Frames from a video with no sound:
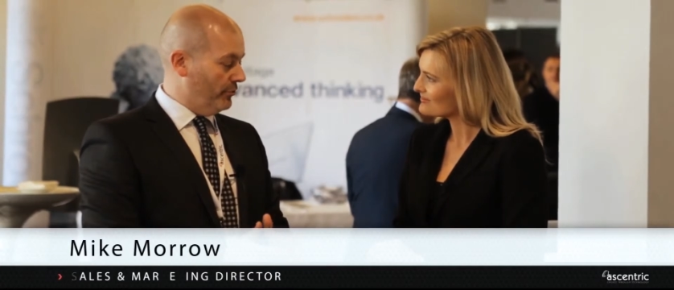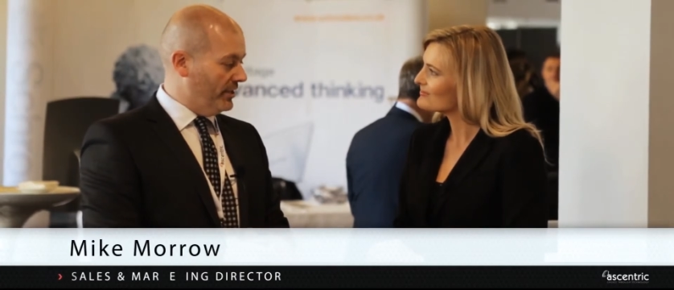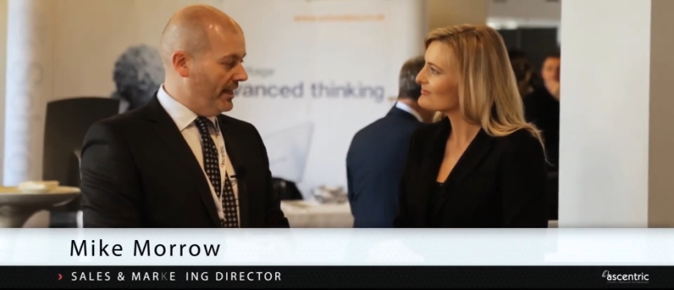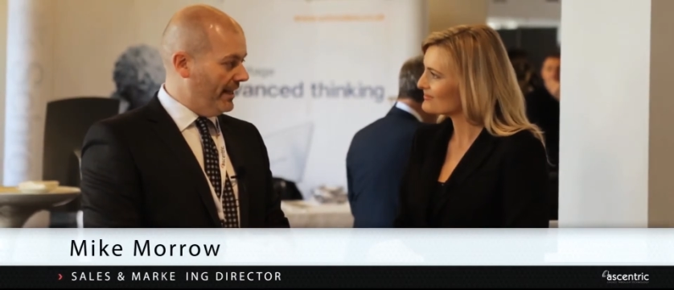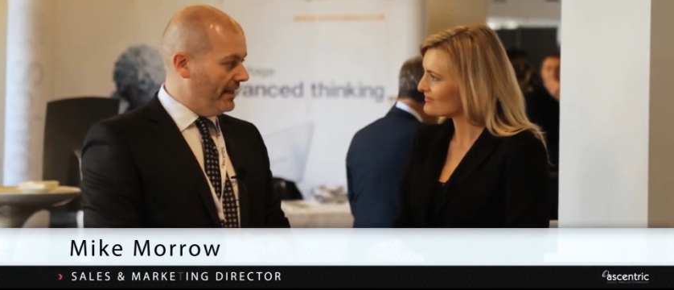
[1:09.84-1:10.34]
Speaker 1: through
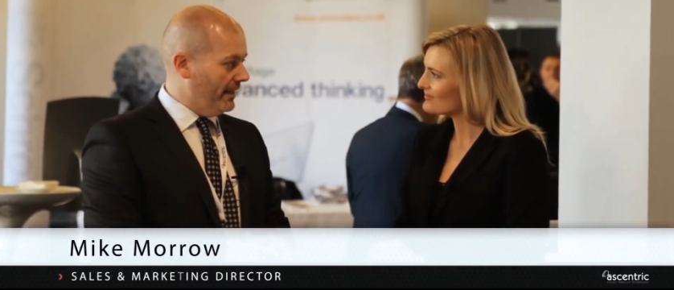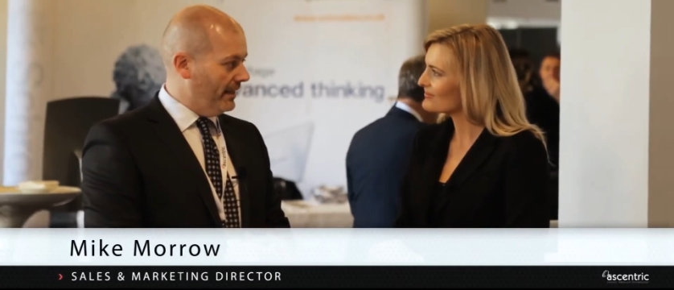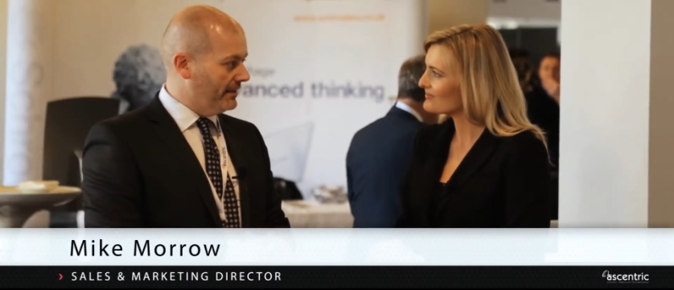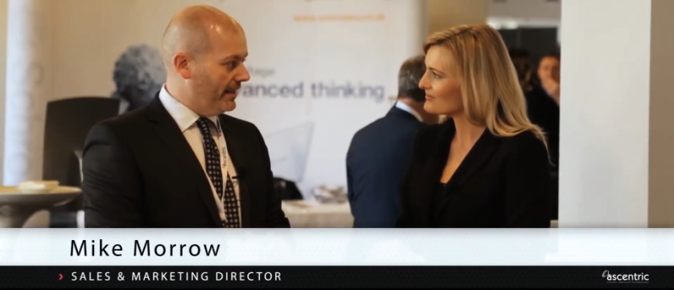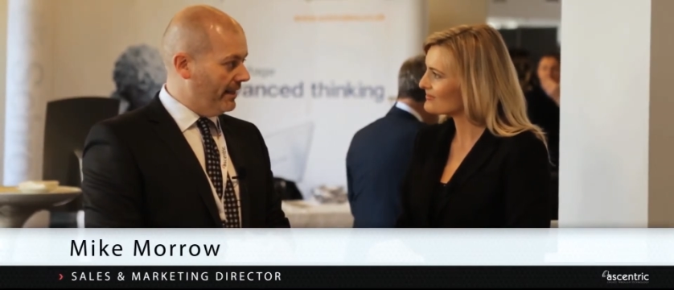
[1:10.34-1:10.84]
the day,
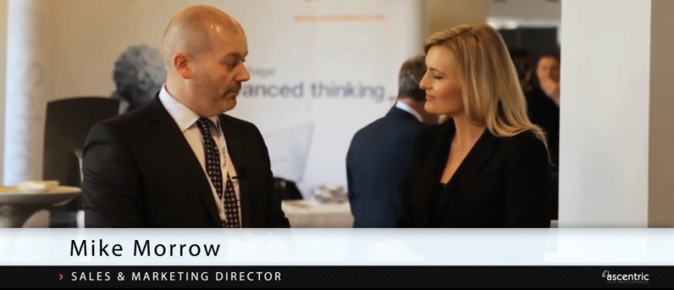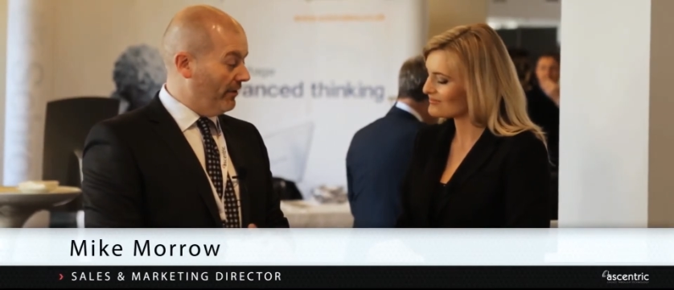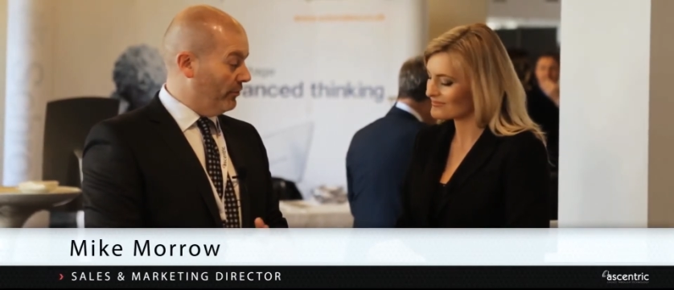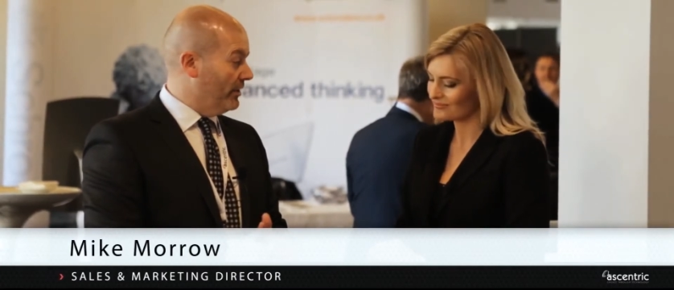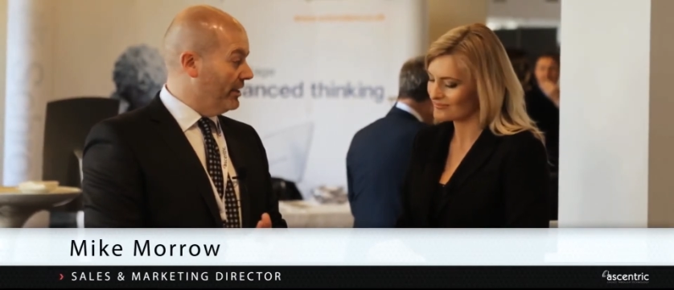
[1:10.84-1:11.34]
and uh,
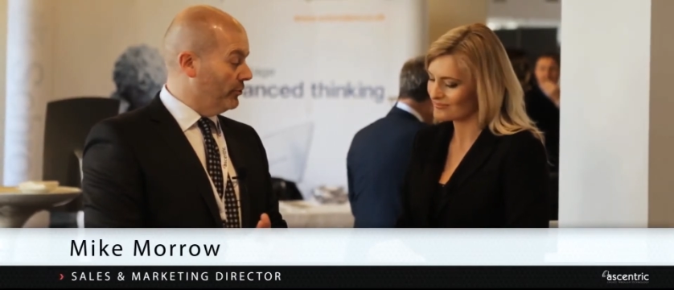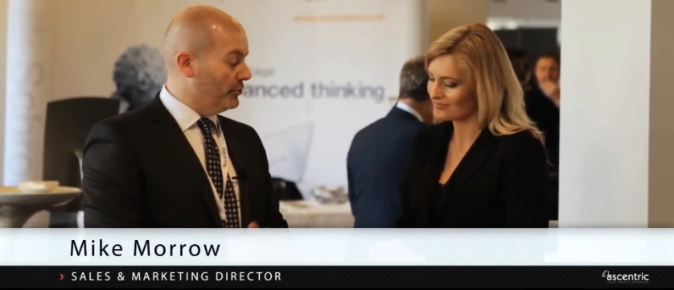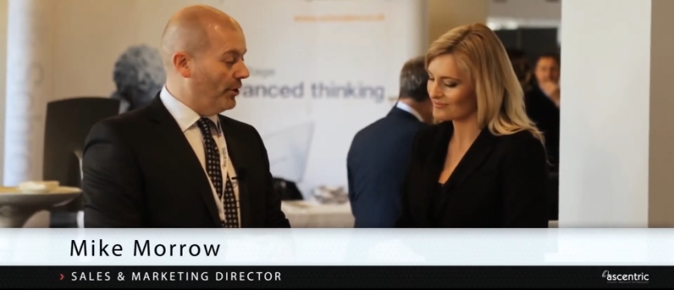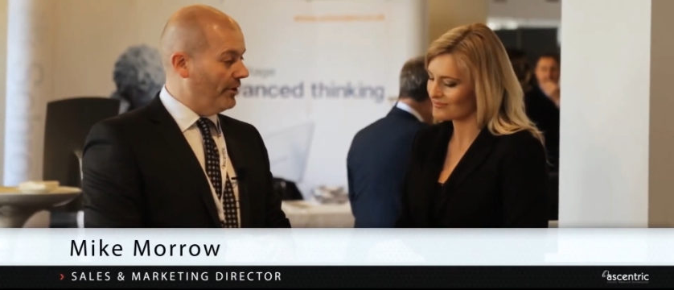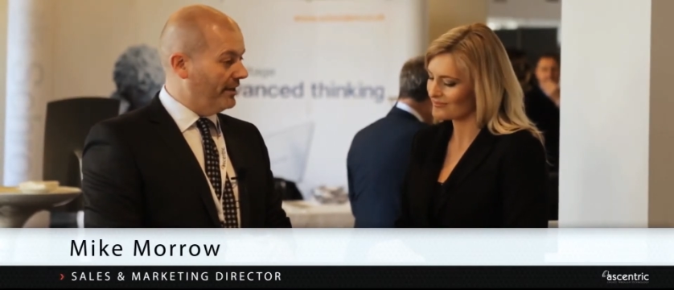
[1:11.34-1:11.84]
we've had a really
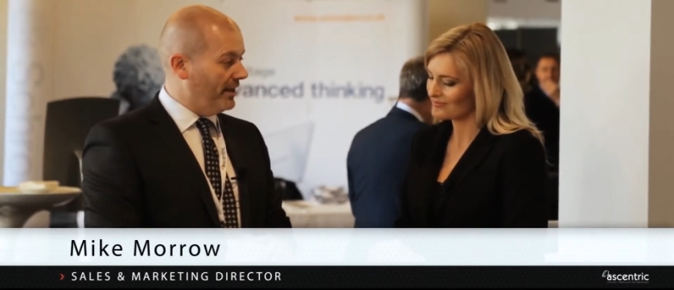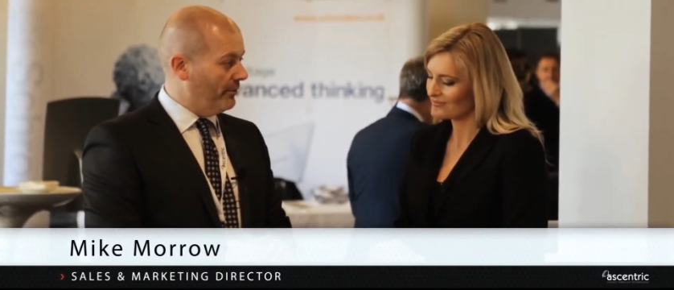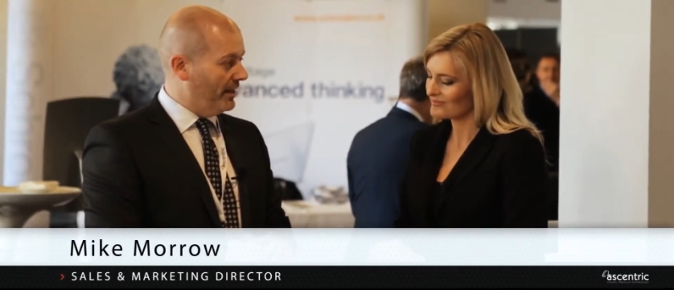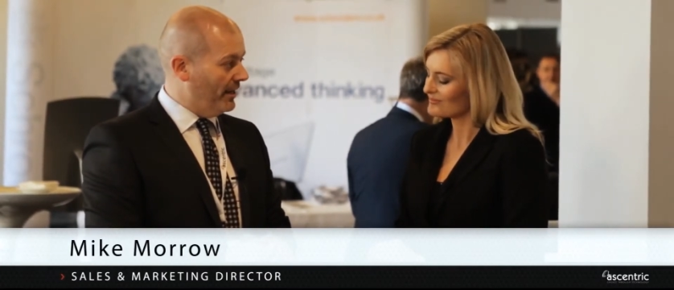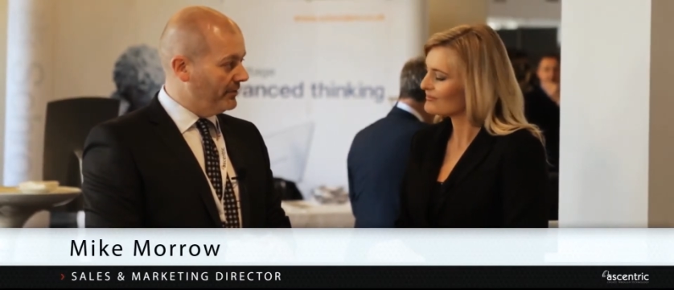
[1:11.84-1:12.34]
good turnout
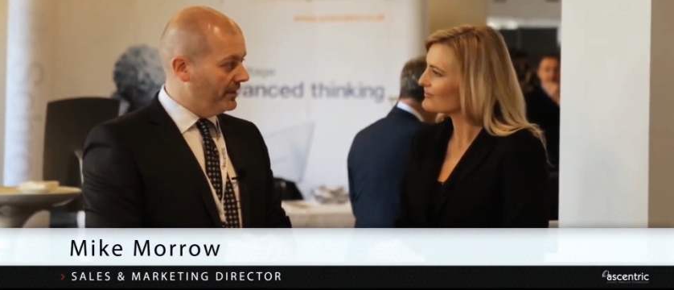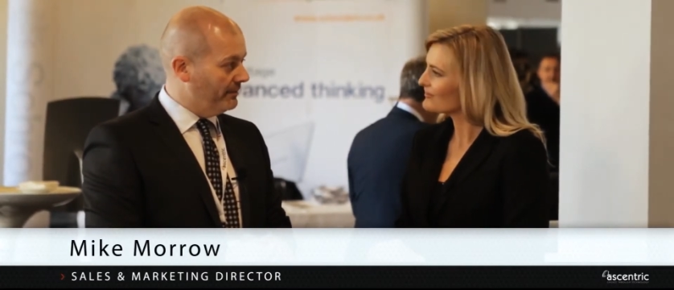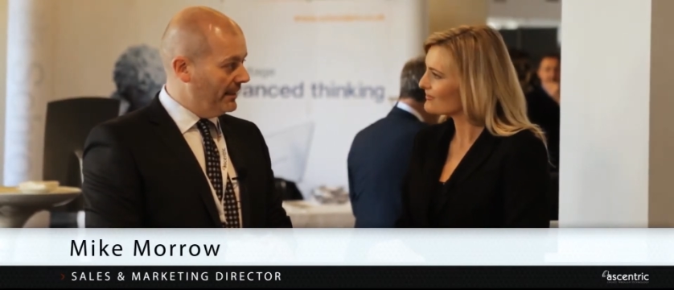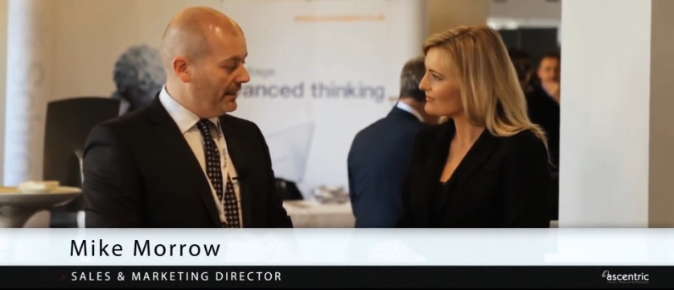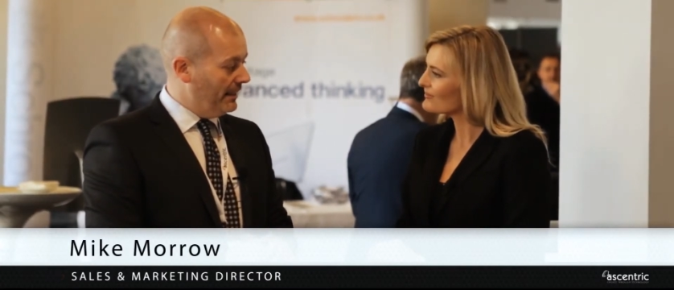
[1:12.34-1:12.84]
here in London.
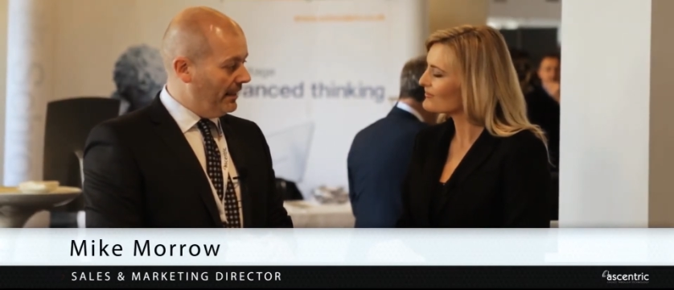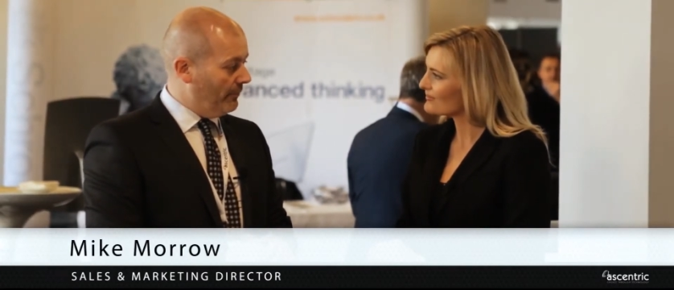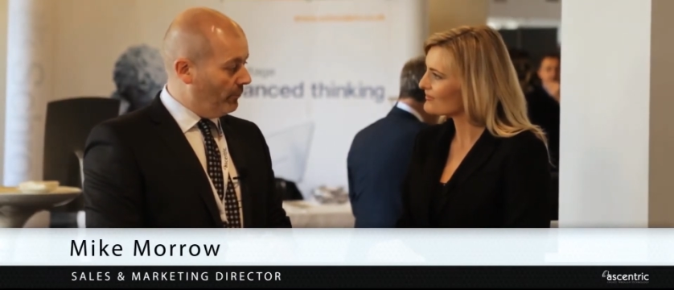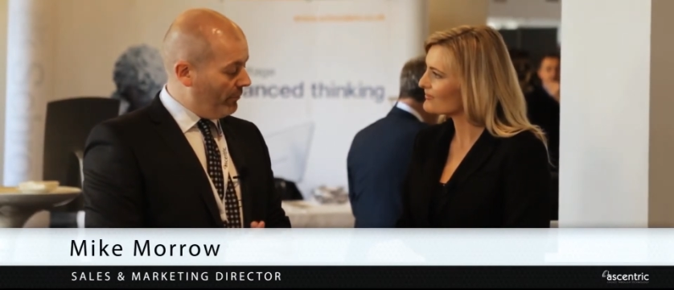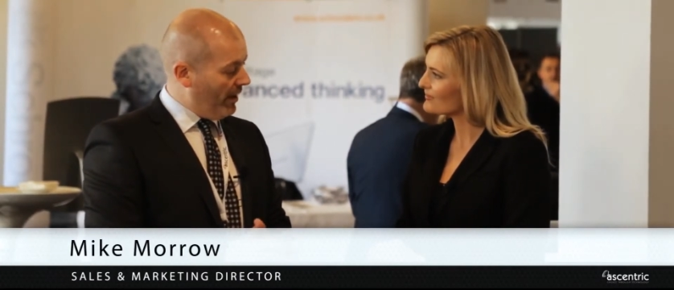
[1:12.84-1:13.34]

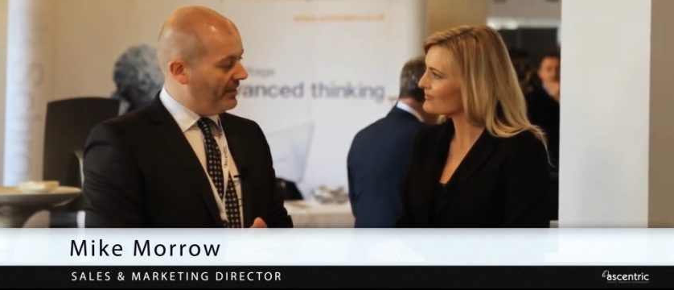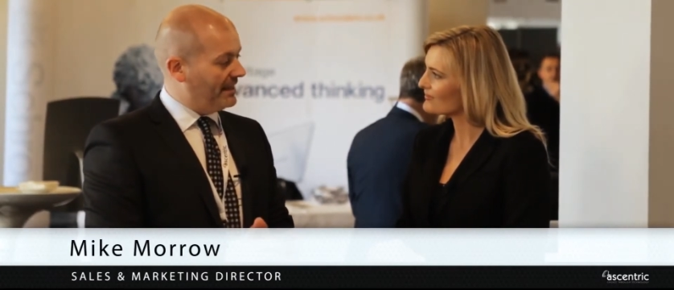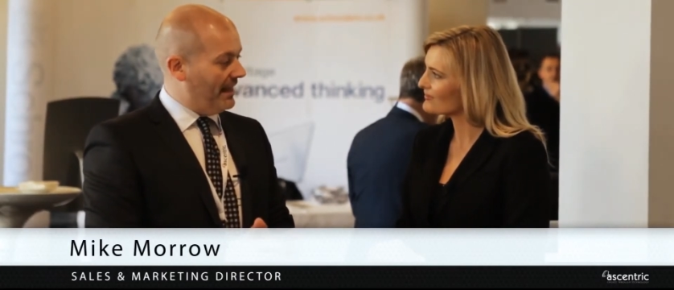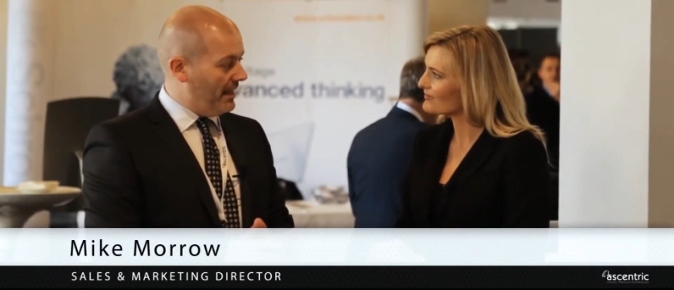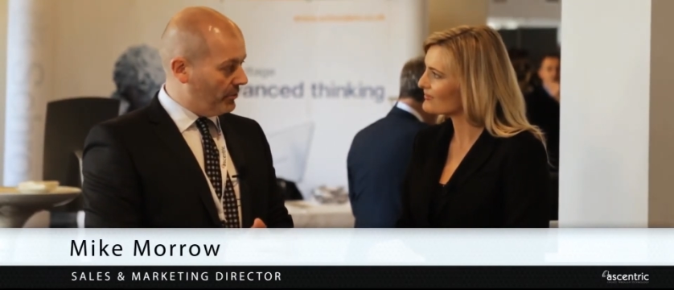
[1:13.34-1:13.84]
And we ran
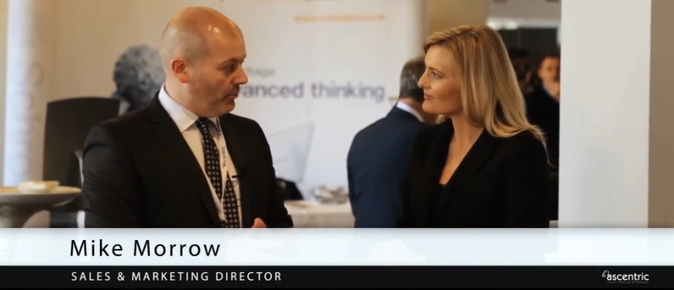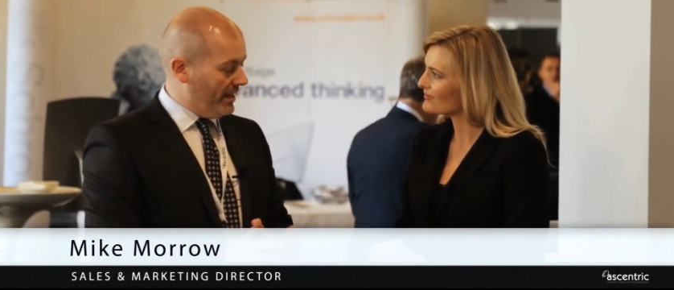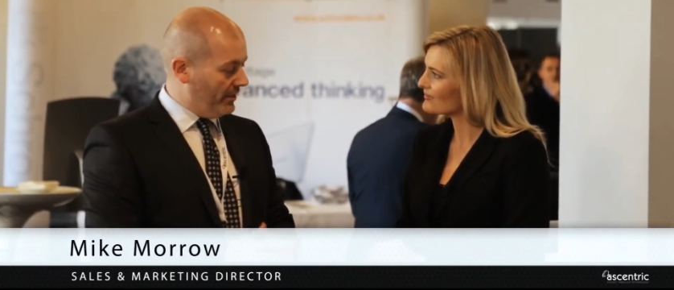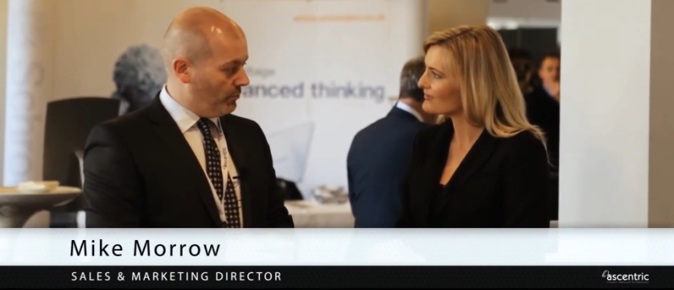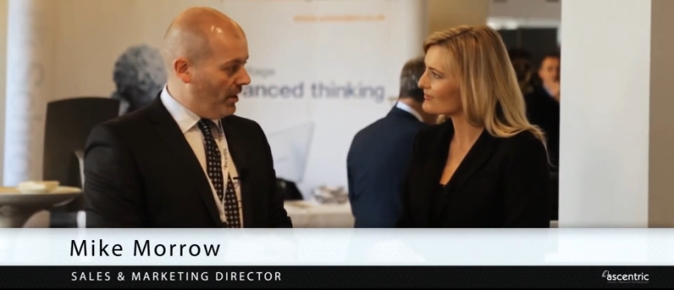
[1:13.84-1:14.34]
this last
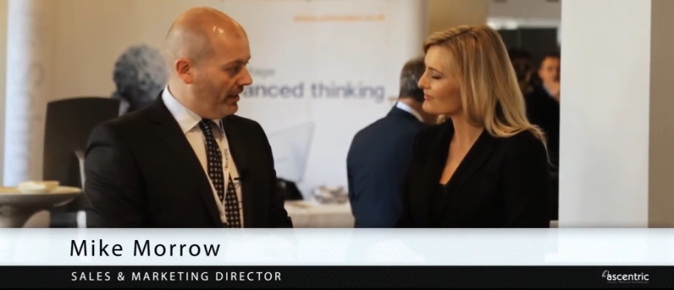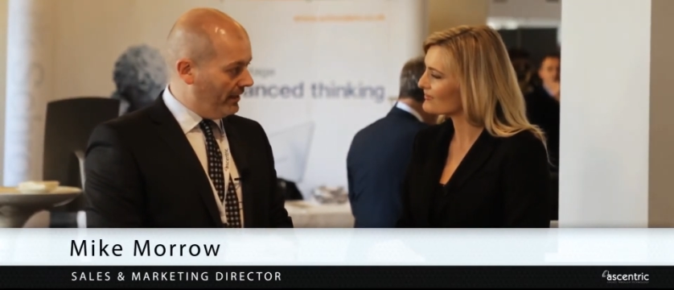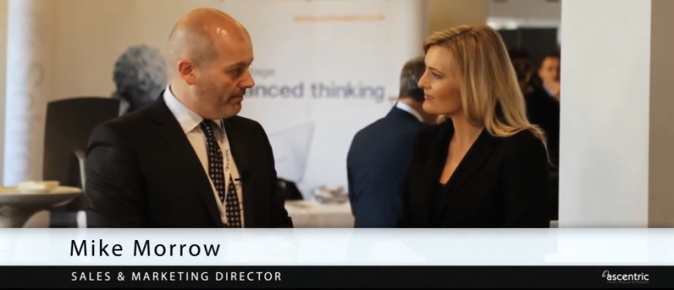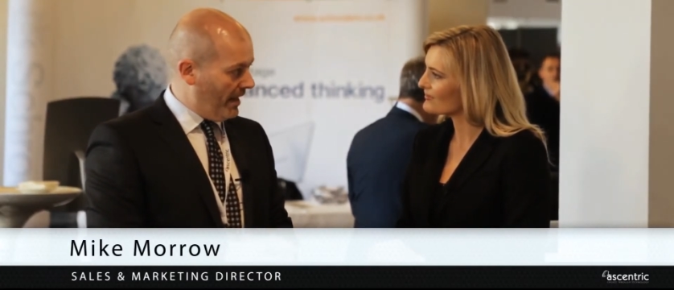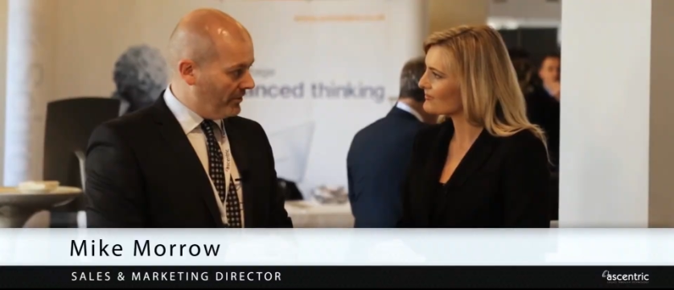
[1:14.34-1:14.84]
week as well